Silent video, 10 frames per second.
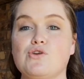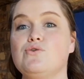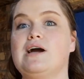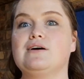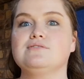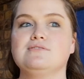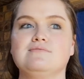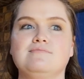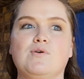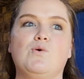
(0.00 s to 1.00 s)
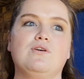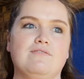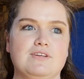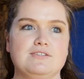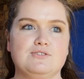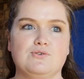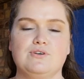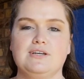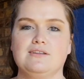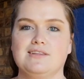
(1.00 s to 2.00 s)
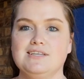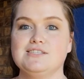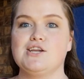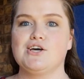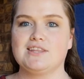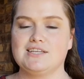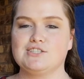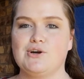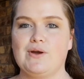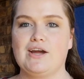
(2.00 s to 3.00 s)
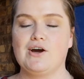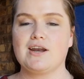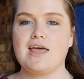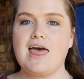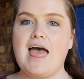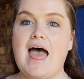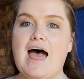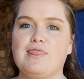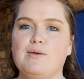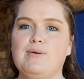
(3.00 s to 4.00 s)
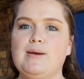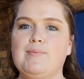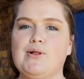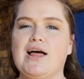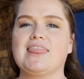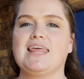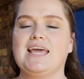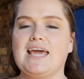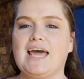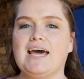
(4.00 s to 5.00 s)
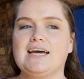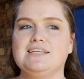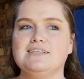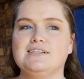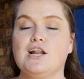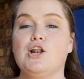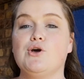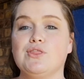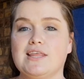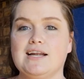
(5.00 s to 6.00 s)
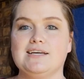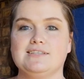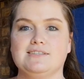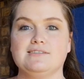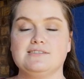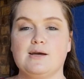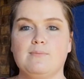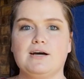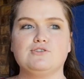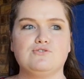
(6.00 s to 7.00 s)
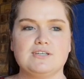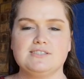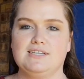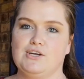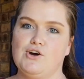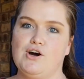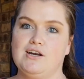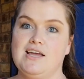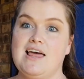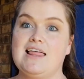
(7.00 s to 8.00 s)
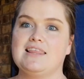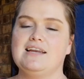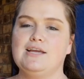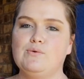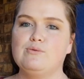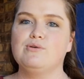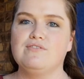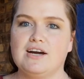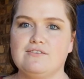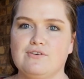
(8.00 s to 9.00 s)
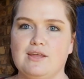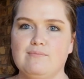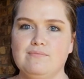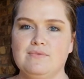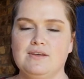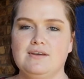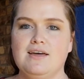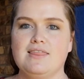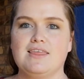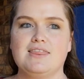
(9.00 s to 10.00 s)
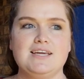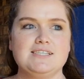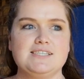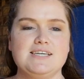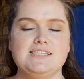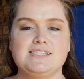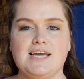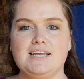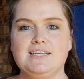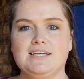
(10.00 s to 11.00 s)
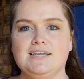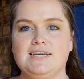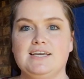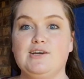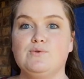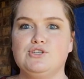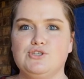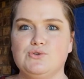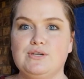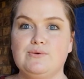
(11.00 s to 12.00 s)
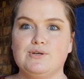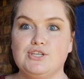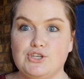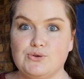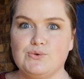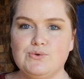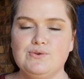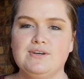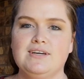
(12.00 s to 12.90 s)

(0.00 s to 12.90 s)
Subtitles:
throughout all of this story, there's a lot that's going on. And the people, I think, had learned their lessons about trusting God, that He would provide for them, The things he said he would do.